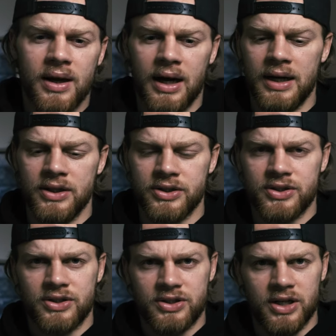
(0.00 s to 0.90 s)
I
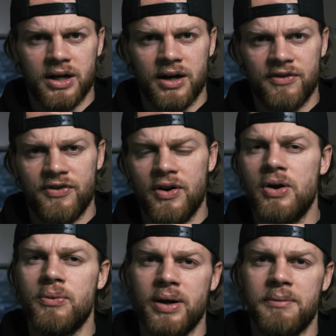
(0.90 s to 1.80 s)
just start off
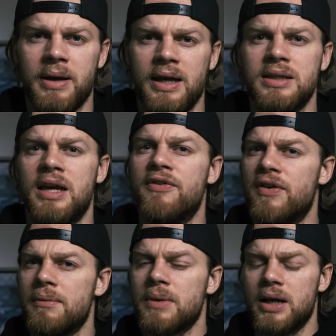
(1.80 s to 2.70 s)
with a base. If
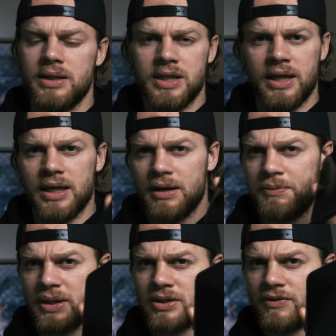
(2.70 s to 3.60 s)
I'm gonna take a
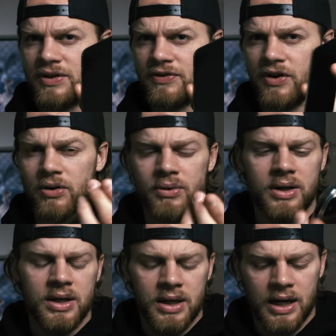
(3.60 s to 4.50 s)
picture of this phone,
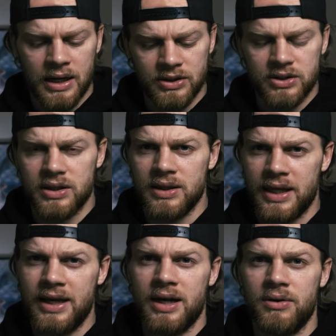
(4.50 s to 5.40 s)
I just
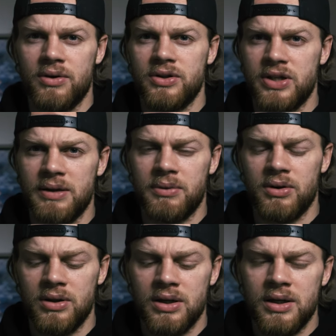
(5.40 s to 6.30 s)
lay it down on the
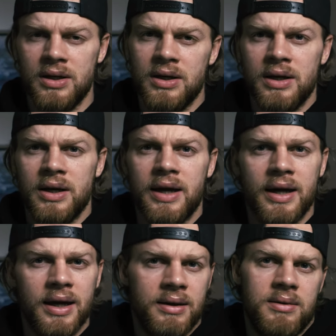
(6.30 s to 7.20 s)
table
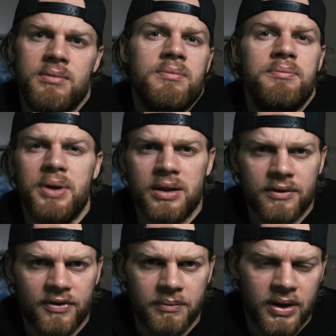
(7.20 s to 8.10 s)
and build
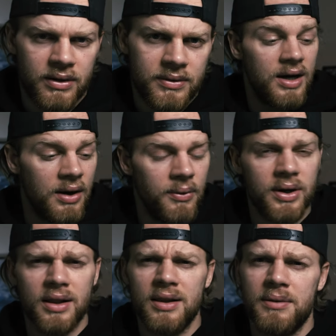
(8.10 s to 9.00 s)
it from there. I
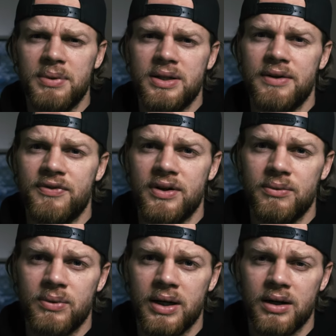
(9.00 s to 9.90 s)
work a little bit different
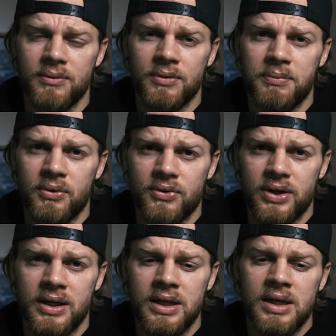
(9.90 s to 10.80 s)
when it comes to
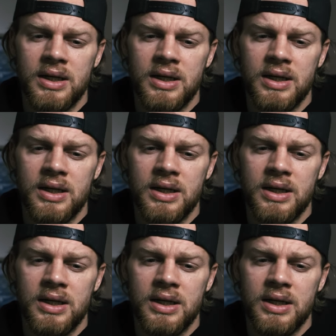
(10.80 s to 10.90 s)
portrait.